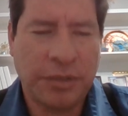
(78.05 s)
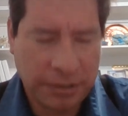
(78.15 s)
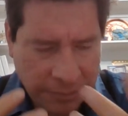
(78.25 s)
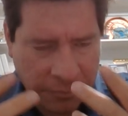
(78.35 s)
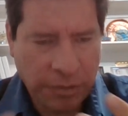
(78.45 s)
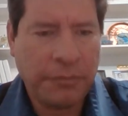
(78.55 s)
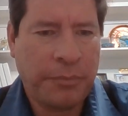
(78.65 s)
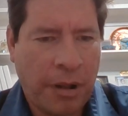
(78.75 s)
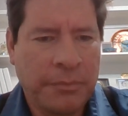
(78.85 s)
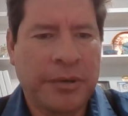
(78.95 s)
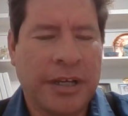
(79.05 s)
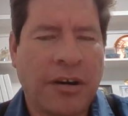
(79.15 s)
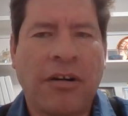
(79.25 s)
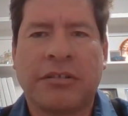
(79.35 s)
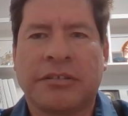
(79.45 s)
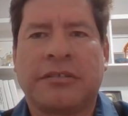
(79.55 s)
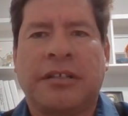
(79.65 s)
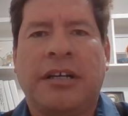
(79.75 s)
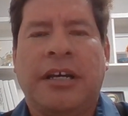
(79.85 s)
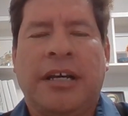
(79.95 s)
Well, Palmer et al.
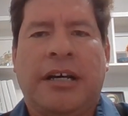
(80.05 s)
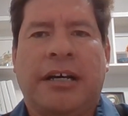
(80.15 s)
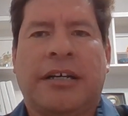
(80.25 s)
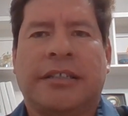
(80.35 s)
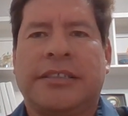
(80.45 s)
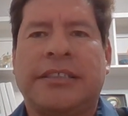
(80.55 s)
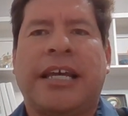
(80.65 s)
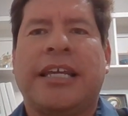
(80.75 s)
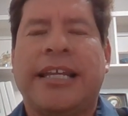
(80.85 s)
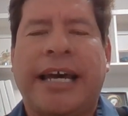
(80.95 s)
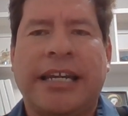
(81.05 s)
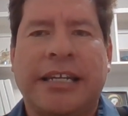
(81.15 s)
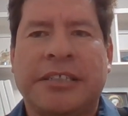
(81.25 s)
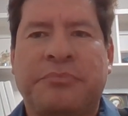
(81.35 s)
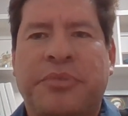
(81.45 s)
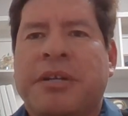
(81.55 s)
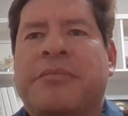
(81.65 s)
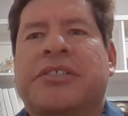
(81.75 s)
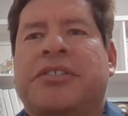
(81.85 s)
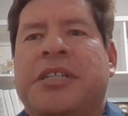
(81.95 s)
Say that is pretty
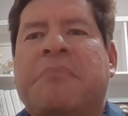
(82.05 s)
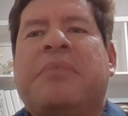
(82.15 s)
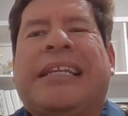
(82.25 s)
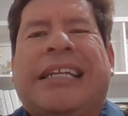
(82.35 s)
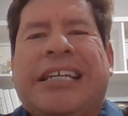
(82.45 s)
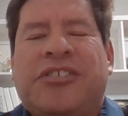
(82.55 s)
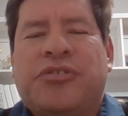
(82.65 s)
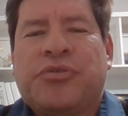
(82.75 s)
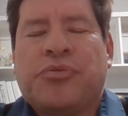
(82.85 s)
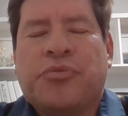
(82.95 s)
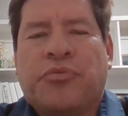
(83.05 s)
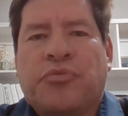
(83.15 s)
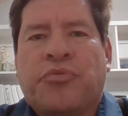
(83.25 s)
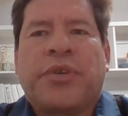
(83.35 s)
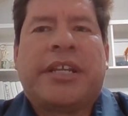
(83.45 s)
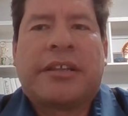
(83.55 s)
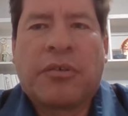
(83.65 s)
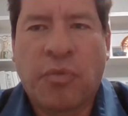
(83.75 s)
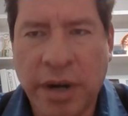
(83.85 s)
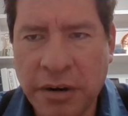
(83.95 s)
much the ability to read the
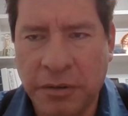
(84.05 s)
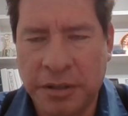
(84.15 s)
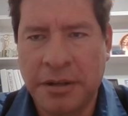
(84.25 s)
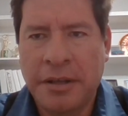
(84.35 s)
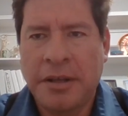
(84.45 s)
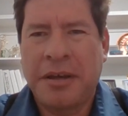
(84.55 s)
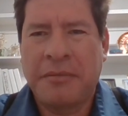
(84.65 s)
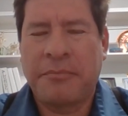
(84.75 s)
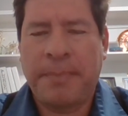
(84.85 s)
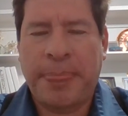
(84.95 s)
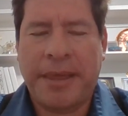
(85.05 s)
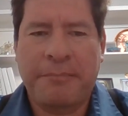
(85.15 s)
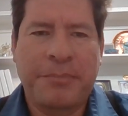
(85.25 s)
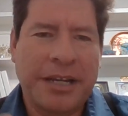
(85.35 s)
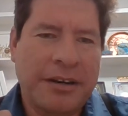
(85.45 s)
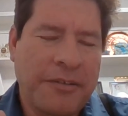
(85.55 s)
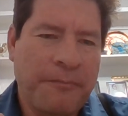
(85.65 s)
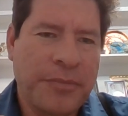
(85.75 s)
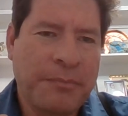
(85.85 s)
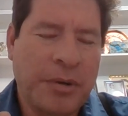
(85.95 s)
world. But
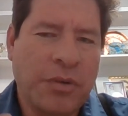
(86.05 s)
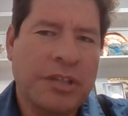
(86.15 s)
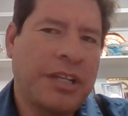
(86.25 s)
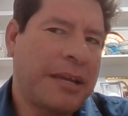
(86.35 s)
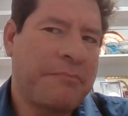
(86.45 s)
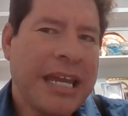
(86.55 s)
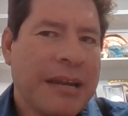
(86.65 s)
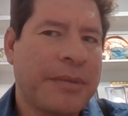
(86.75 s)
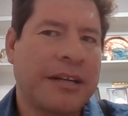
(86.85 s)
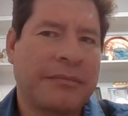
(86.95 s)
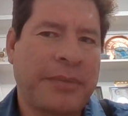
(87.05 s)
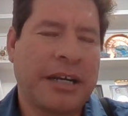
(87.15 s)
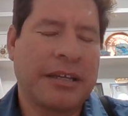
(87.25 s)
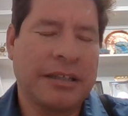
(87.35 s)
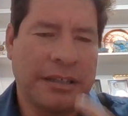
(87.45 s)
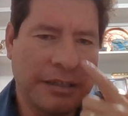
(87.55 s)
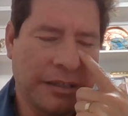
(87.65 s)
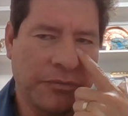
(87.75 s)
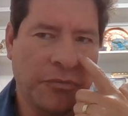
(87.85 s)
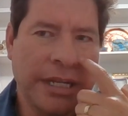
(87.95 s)
what do they mean by
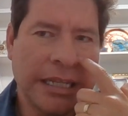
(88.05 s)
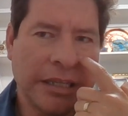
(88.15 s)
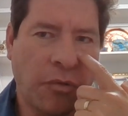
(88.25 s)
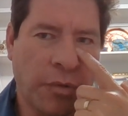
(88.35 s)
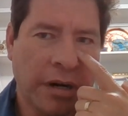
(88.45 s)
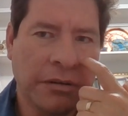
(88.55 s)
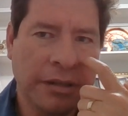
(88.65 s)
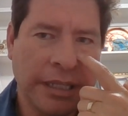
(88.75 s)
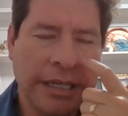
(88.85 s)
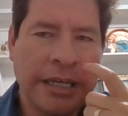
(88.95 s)
reading the world?